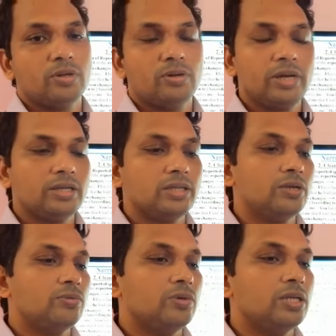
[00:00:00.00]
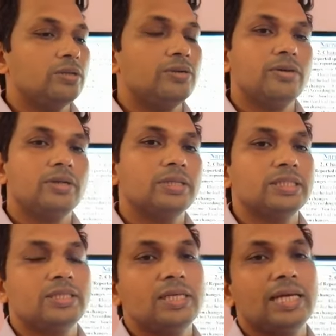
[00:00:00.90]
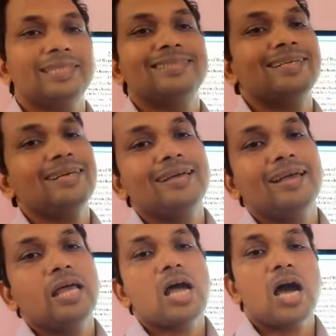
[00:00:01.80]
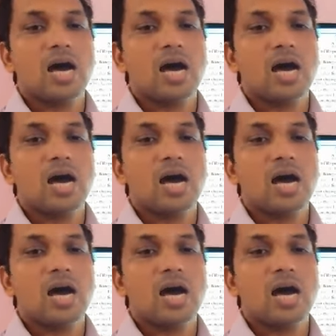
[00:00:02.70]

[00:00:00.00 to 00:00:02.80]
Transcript: Alright, they will stay as they